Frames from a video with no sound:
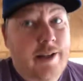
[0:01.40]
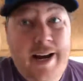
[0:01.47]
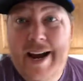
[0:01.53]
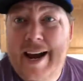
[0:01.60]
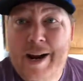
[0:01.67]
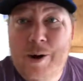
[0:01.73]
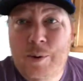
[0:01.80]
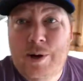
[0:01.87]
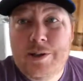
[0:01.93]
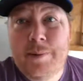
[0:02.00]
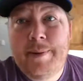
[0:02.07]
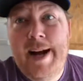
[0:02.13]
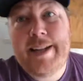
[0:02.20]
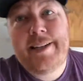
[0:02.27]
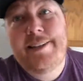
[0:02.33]
Hey, welcome
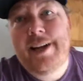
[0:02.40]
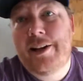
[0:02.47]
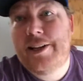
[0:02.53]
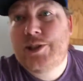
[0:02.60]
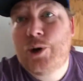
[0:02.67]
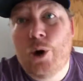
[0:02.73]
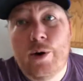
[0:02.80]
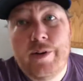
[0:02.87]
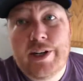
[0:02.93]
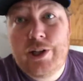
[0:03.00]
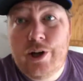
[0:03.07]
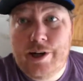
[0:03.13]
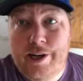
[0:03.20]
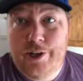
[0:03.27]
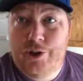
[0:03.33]
back to Delli's COVID
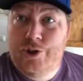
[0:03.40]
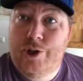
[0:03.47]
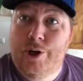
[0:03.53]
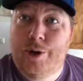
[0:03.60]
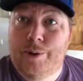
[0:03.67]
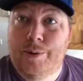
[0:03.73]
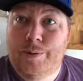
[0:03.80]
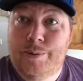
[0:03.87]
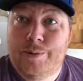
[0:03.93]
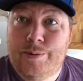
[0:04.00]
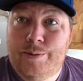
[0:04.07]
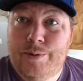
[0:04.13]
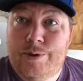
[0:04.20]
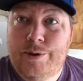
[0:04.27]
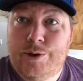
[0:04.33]
cooking show.
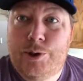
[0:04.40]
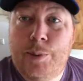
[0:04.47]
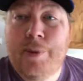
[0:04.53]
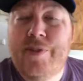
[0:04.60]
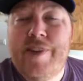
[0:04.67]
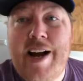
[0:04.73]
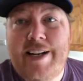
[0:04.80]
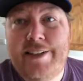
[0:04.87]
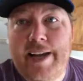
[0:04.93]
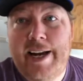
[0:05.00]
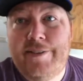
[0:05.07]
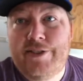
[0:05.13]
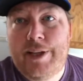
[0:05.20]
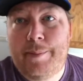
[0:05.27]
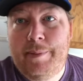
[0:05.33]
Superfan
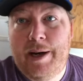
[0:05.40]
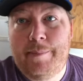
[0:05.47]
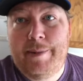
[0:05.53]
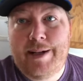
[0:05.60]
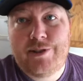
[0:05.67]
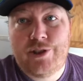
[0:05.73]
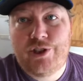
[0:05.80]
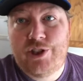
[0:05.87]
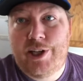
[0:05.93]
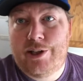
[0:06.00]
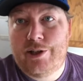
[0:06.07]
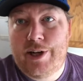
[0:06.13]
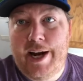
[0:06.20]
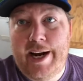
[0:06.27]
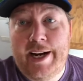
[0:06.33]
Dave sent me a message the other
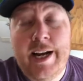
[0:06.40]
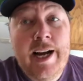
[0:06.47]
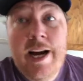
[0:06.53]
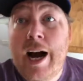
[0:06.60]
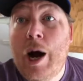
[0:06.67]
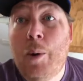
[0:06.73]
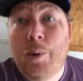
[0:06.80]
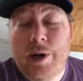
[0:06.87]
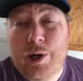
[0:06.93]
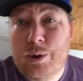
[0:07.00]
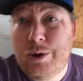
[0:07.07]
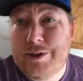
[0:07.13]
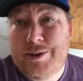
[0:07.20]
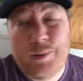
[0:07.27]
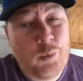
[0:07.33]
day. I want to
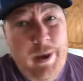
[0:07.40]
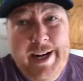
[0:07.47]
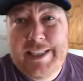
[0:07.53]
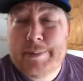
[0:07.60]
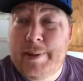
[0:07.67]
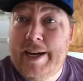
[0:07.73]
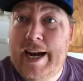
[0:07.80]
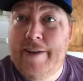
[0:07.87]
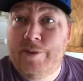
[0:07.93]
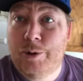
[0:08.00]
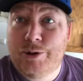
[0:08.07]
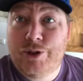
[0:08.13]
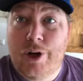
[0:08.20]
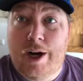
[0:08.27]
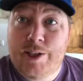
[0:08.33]
grill some wings, but I have no
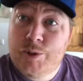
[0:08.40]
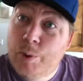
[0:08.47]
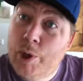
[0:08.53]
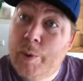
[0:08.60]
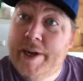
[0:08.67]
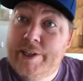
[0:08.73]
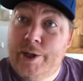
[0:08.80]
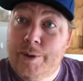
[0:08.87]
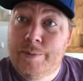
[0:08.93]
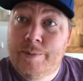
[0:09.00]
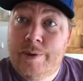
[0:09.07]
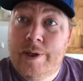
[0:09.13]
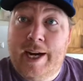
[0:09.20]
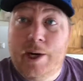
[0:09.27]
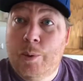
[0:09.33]
sauce. What do?
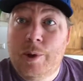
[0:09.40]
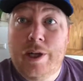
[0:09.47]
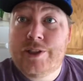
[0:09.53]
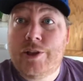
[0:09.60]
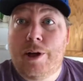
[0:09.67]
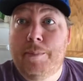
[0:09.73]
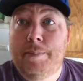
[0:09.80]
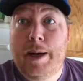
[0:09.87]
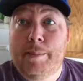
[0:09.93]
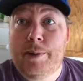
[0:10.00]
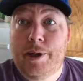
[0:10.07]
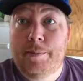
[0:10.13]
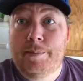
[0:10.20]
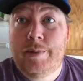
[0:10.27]
I don't want to salt and pepper them.